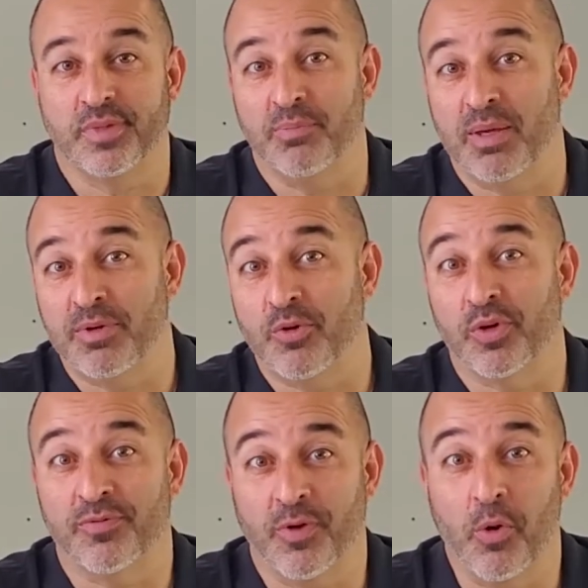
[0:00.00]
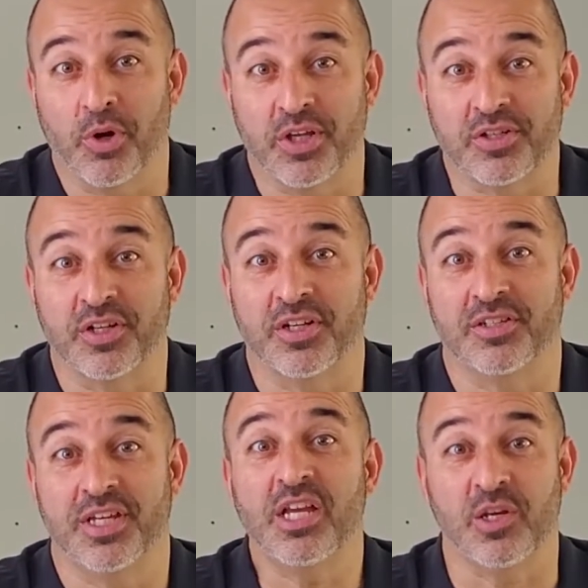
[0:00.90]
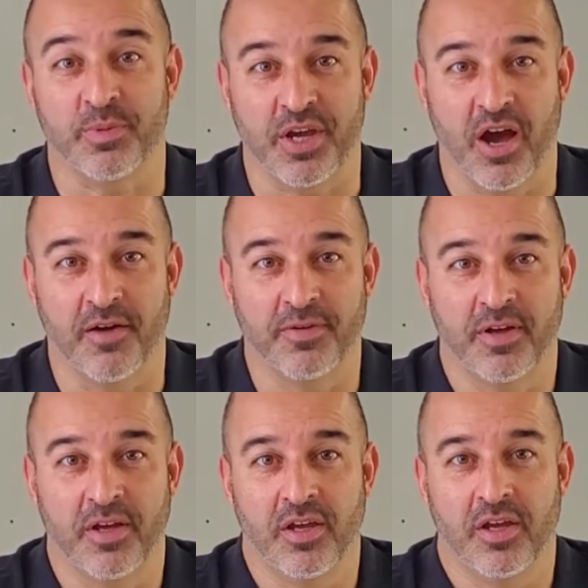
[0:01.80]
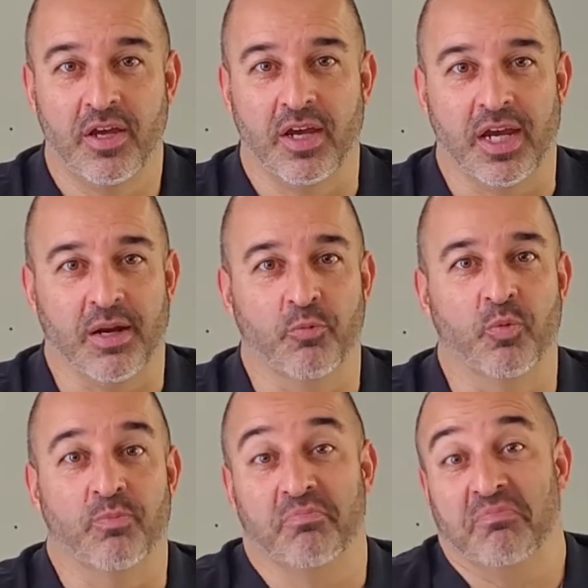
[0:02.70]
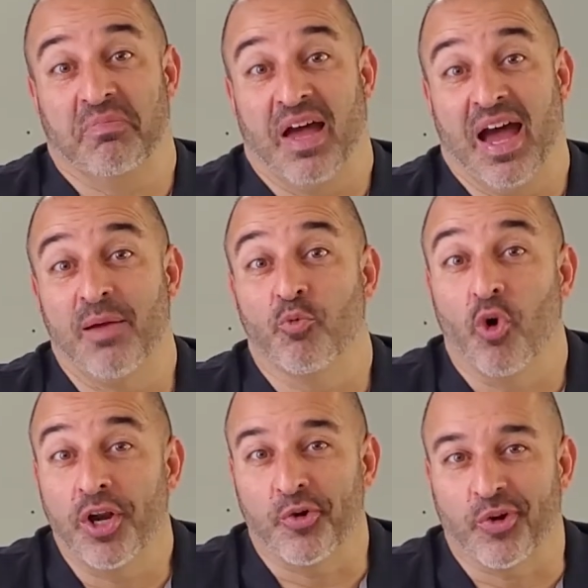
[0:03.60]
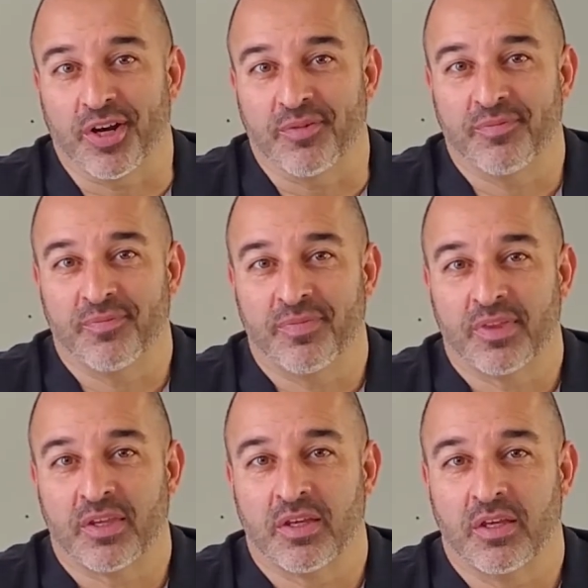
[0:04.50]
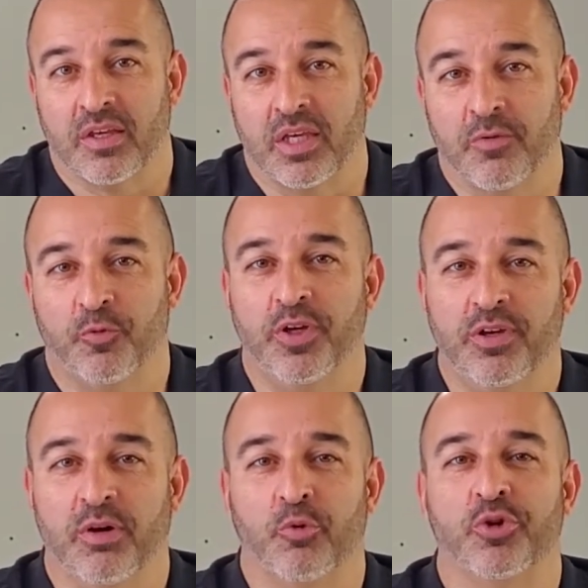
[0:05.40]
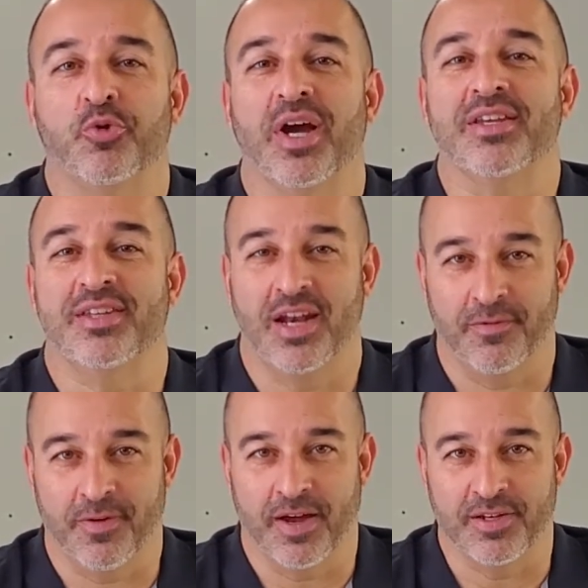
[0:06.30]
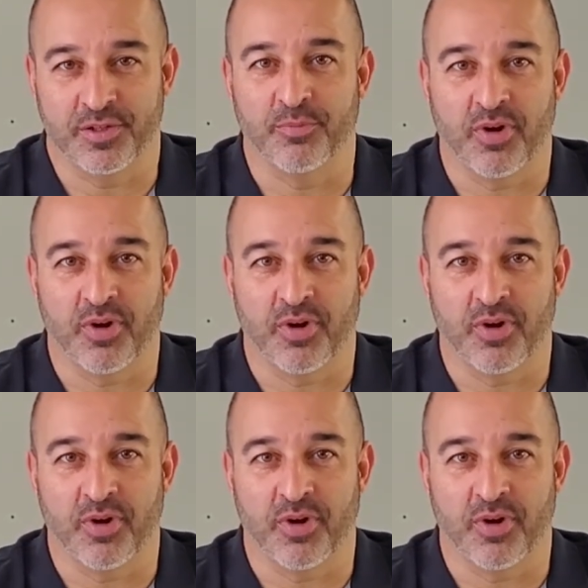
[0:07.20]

And maybe going forward, it's going to continue to be off. And I'm wondering if we were to identify some